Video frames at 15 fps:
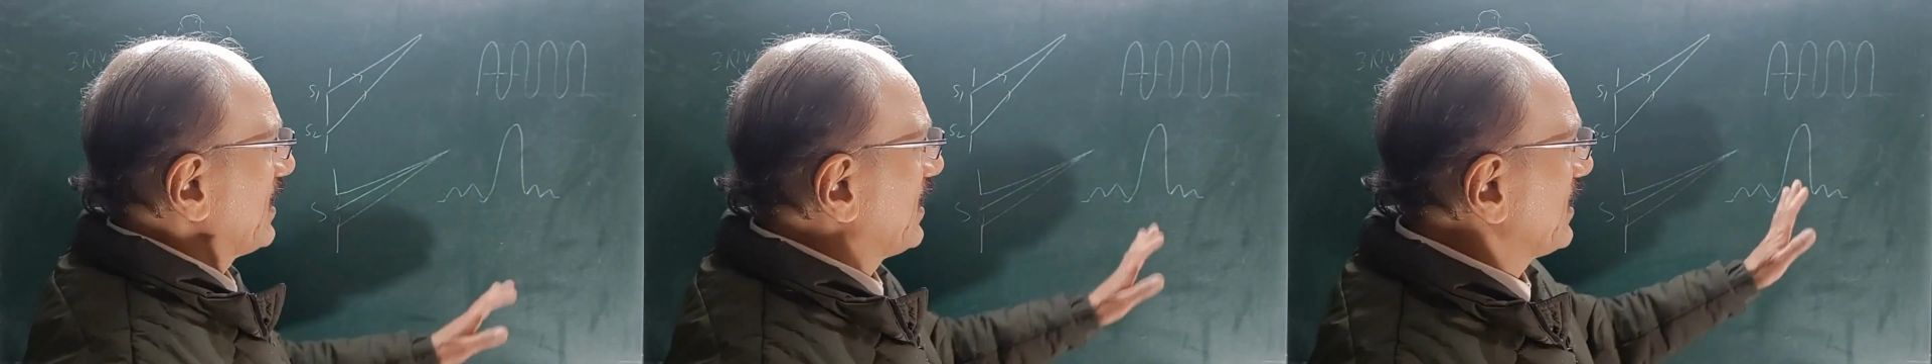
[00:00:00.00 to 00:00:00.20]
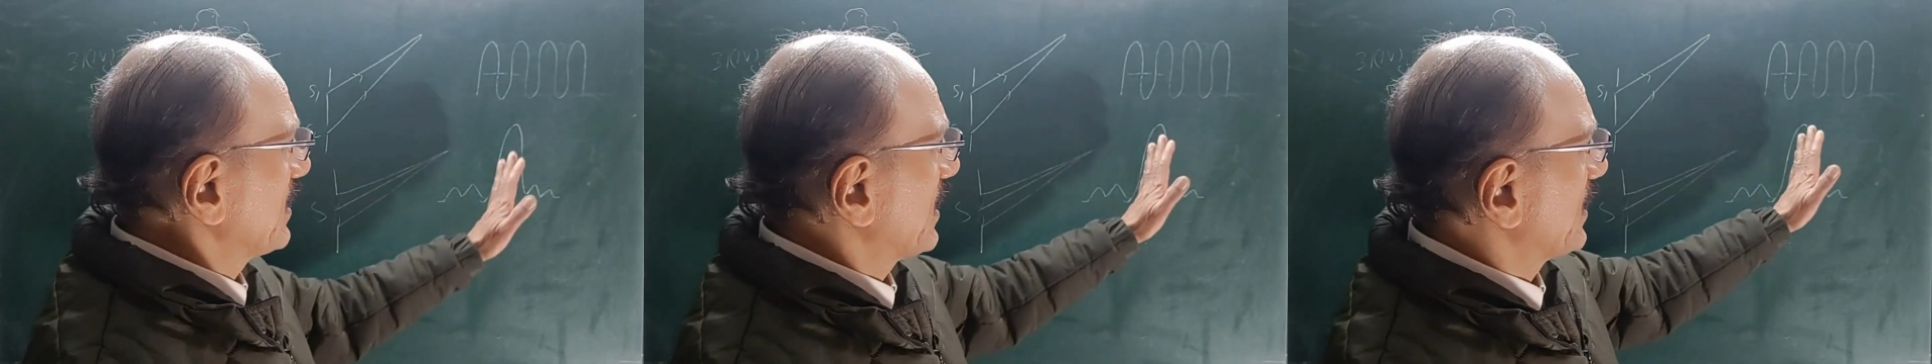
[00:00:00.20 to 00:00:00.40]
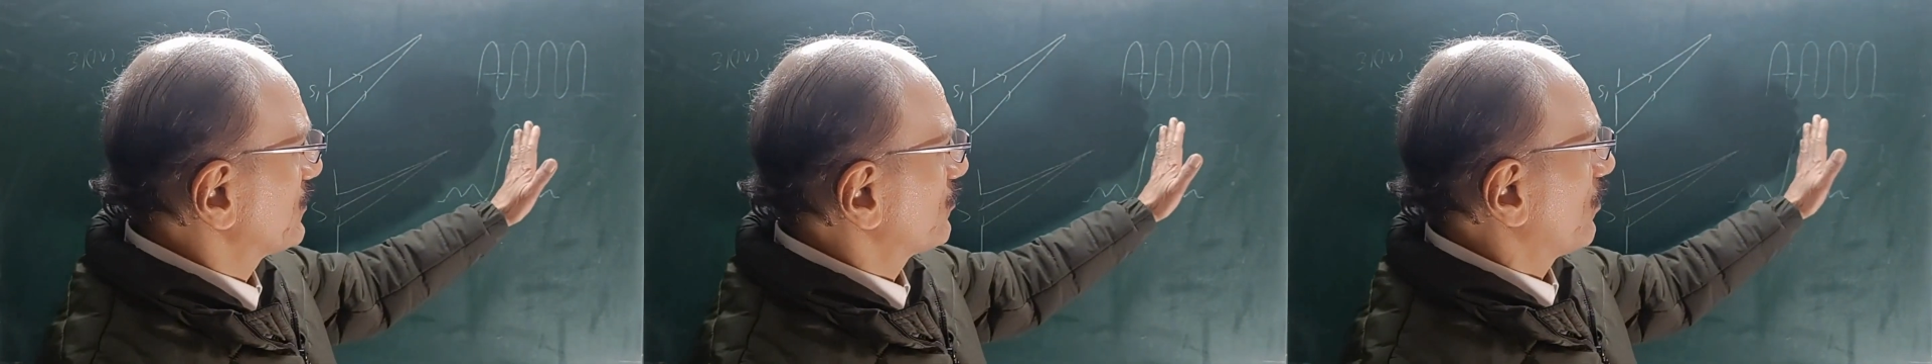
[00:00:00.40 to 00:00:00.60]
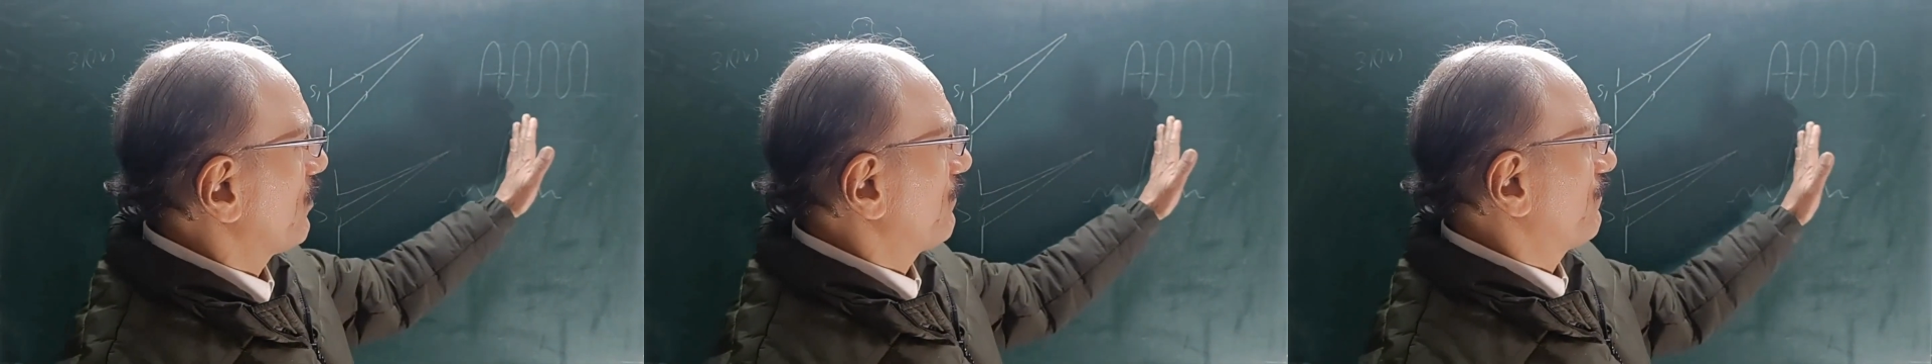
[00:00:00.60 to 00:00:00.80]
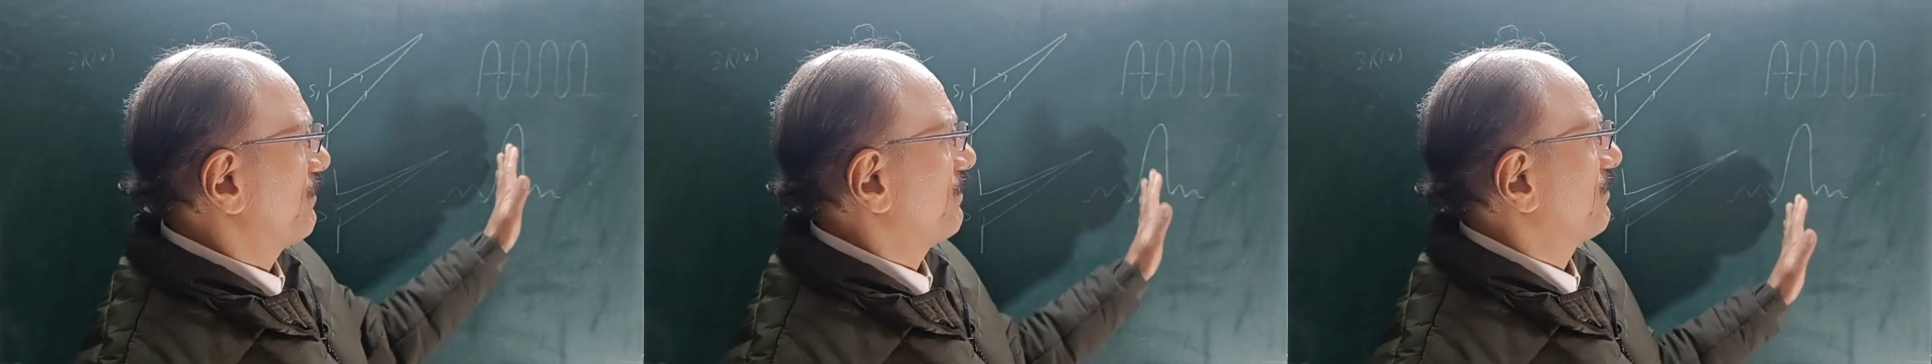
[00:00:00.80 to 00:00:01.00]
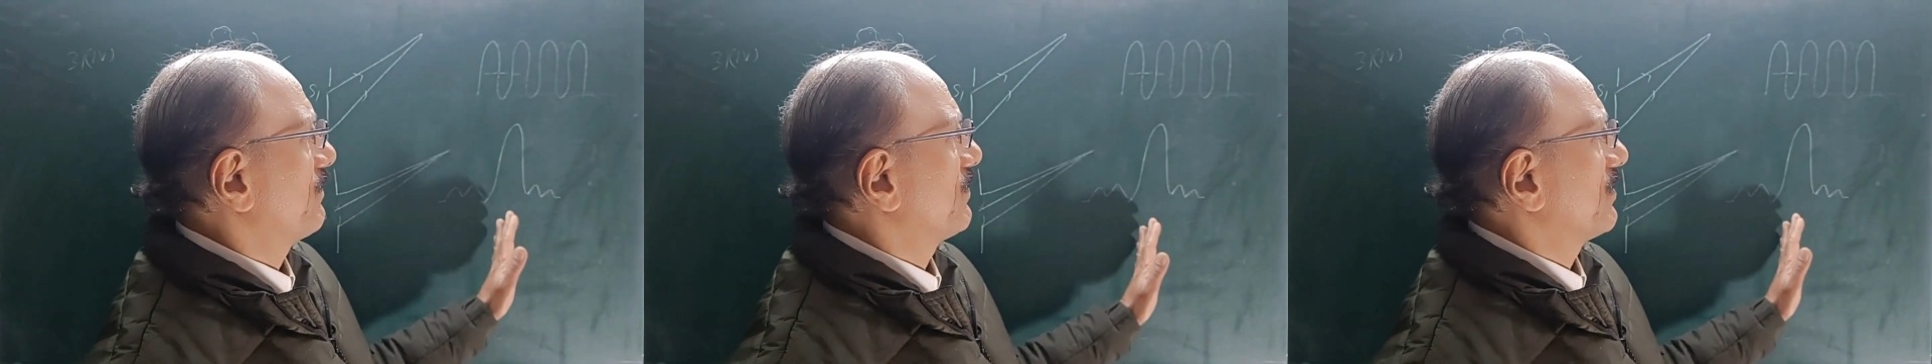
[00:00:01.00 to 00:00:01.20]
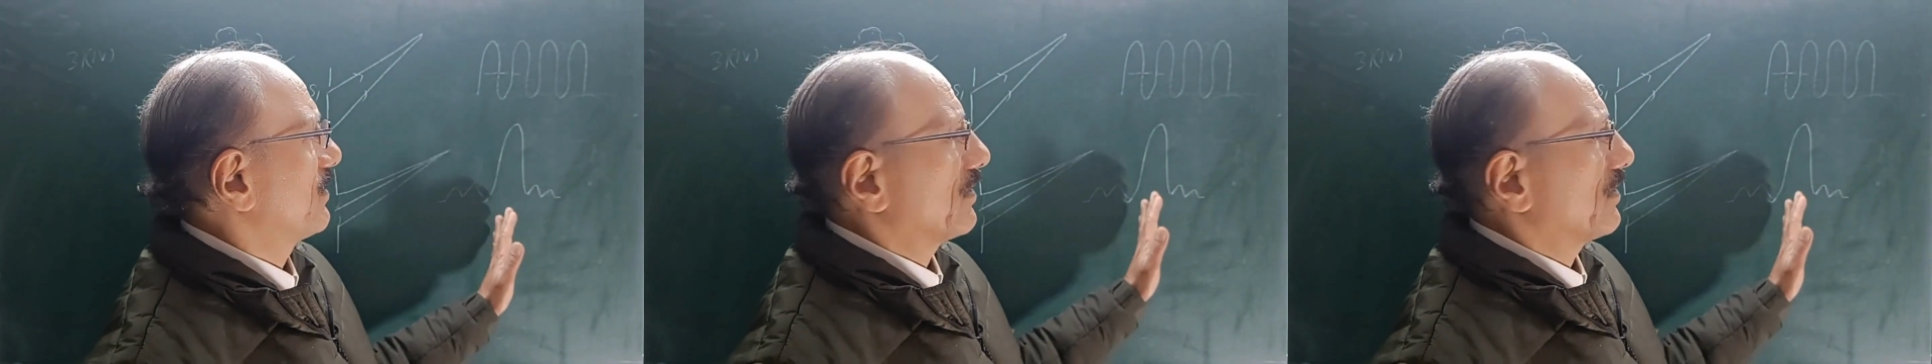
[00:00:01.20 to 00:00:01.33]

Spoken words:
in case of